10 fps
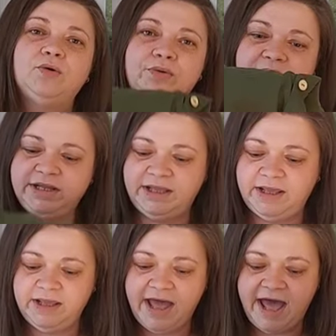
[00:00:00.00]

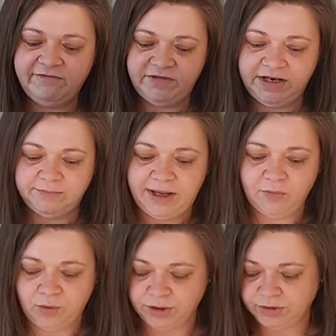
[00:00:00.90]
already have in my
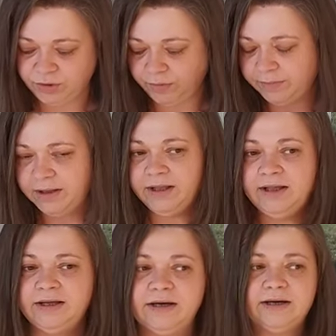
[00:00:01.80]
wardrobe.
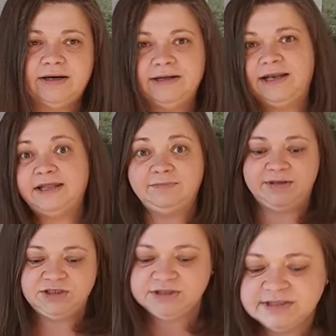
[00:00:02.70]
Let
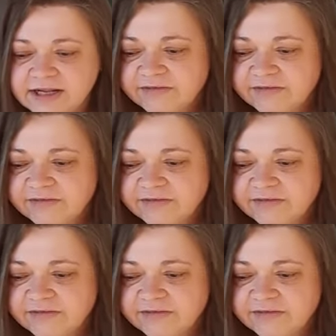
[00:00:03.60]
me just